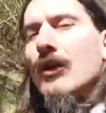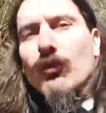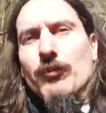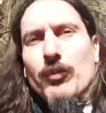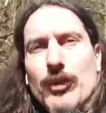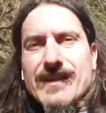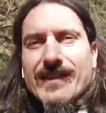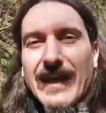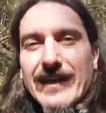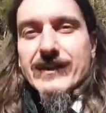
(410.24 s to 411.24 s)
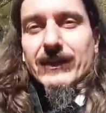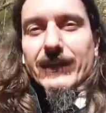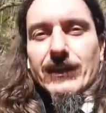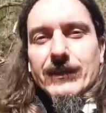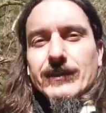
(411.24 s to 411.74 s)
What
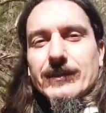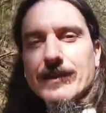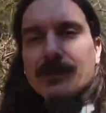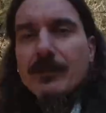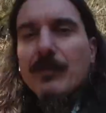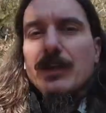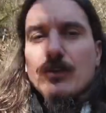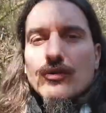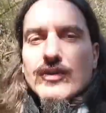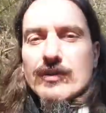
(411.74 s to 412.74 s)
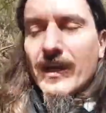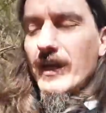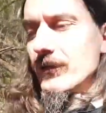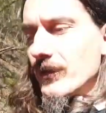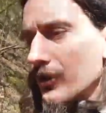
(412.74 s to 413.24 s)
precisely does it mean to
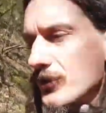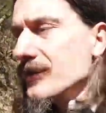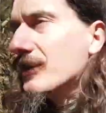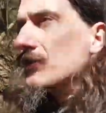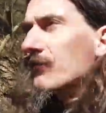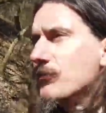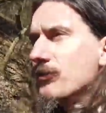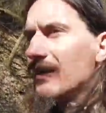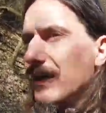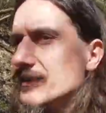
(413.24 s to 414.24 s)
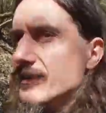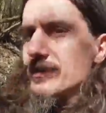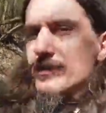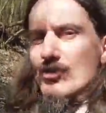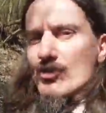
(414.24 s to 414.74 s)
say that our sense of
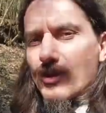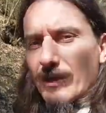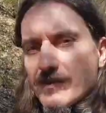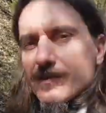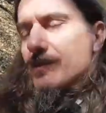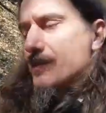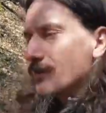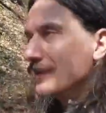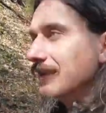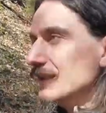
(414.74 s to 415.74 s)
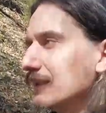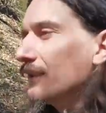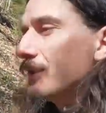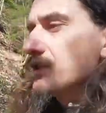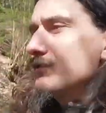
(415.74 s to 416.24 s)
morality and justice
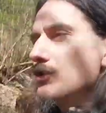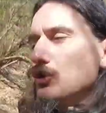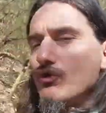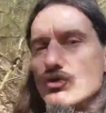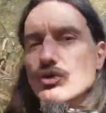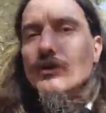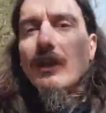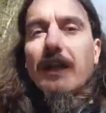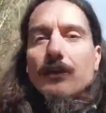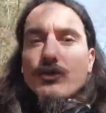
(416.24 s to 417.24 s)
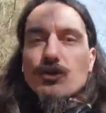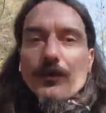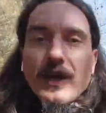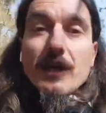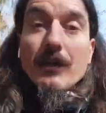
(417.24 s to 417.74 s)
is reduced to the language
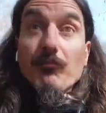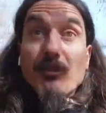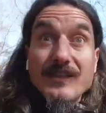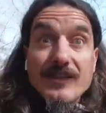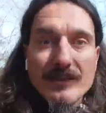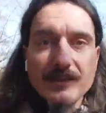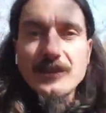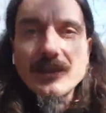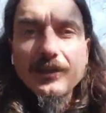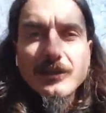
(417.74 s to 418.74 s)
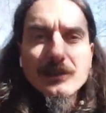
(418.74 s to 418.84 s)
of a business deal?